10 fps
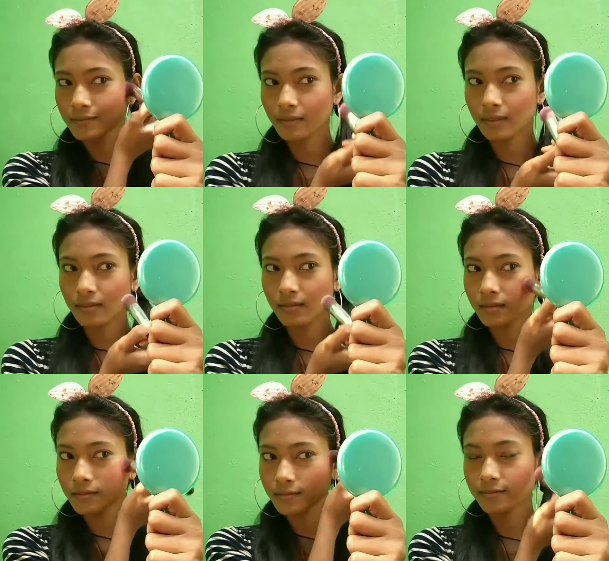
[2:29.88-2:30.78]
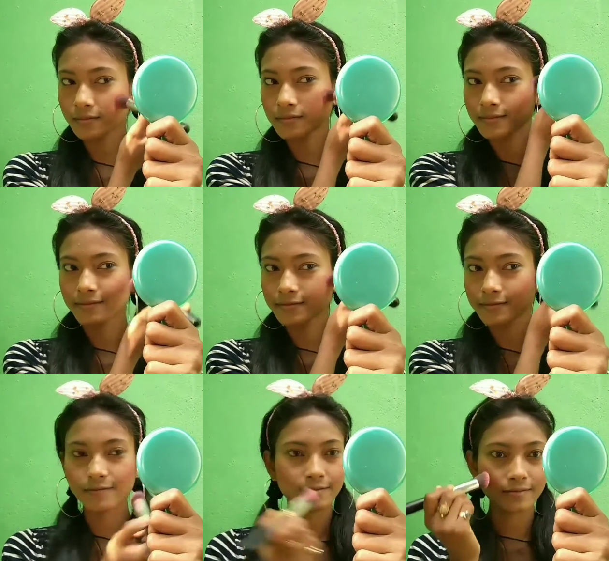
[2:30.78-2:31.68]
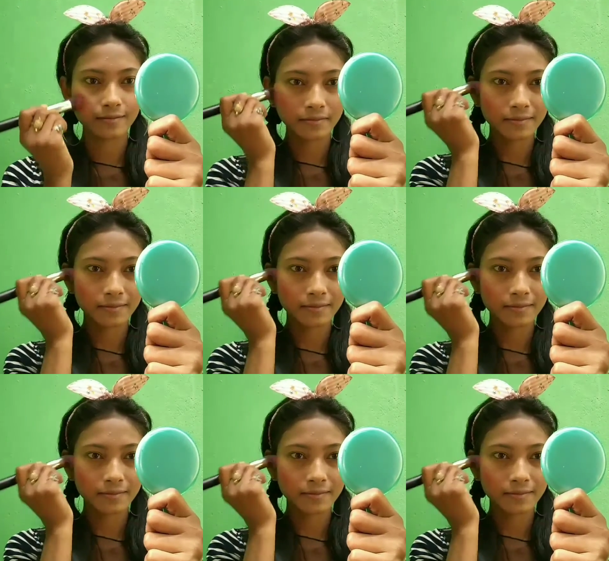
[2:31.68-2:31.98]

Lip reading: [no speech]